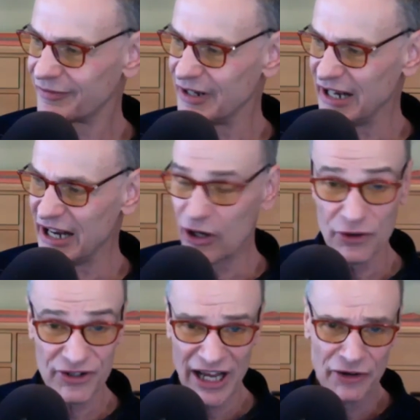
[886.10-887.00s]

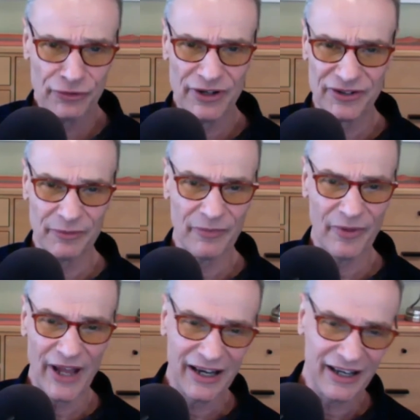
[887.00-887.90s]
egocentrism
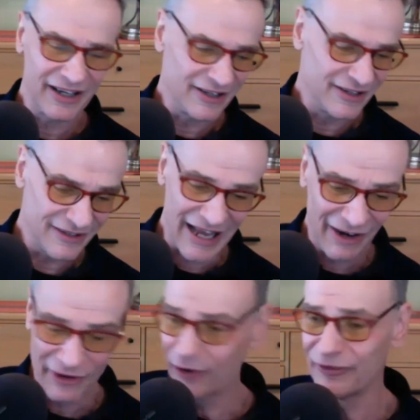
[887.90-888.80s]
that is, I don't
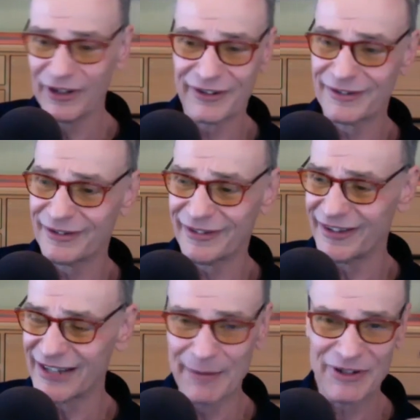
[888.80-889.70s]
know if it's the
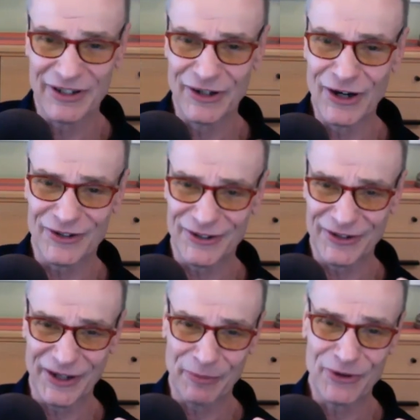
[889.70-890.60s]
same as a
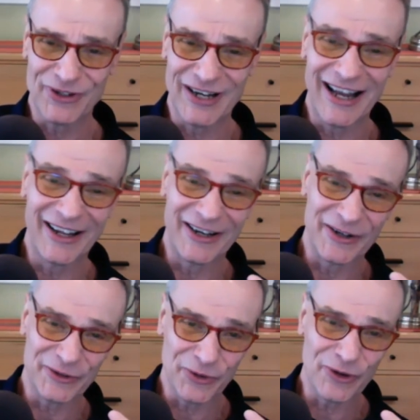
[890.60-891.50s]
narcissistic personality
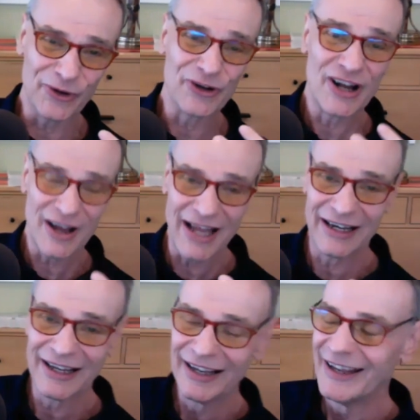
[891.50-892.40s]
disorder or not,
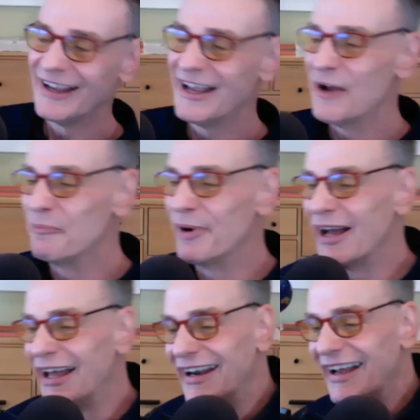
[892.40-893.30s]

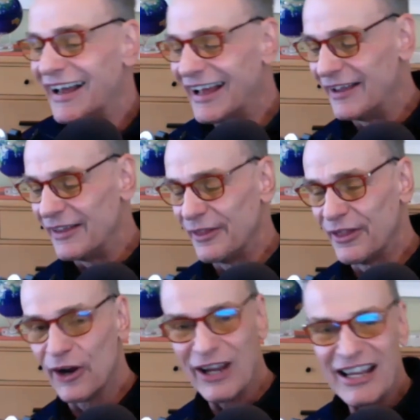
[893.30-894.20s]
but
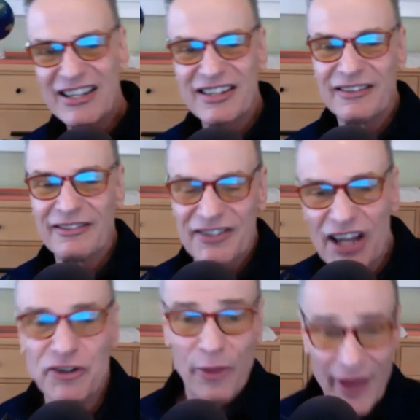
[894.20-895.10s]
there is
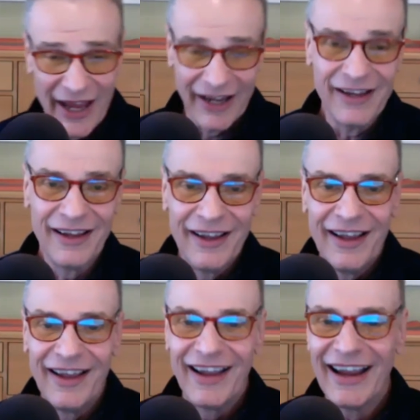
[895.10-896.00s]
such a thing.
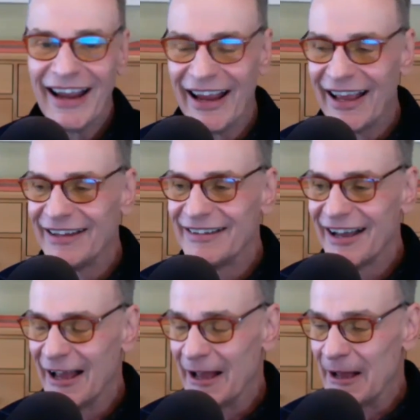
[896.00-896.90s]
And
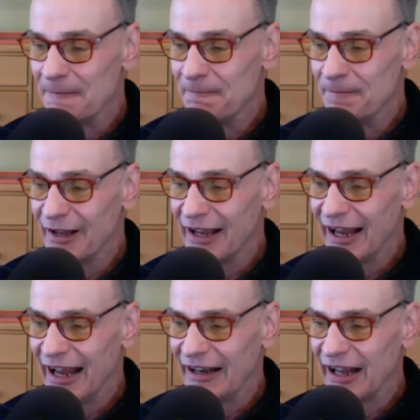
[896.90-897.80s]
I
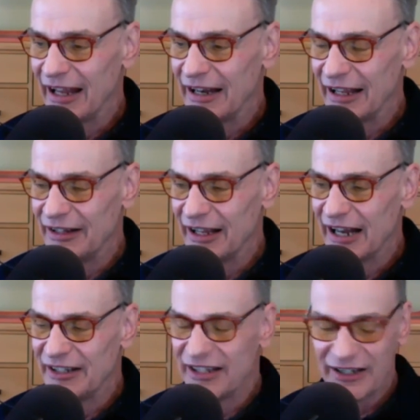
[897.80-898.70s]

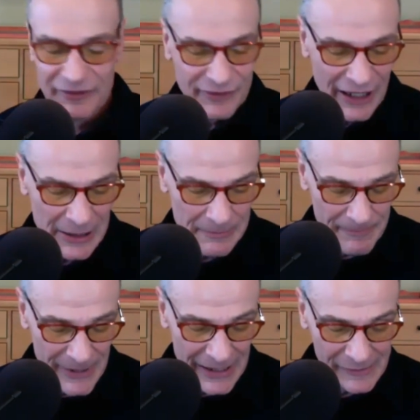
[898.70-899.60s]
did a
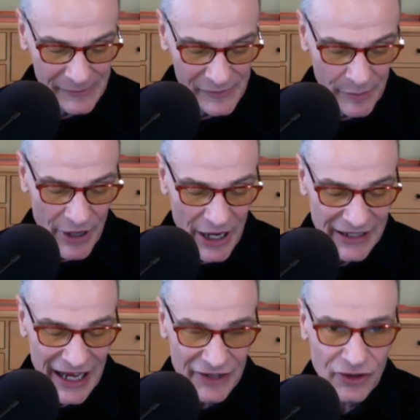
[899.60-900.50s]

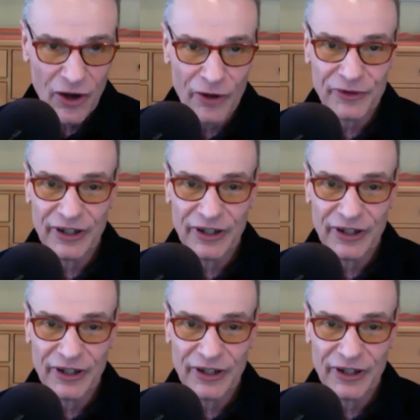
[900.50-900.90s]
podcast called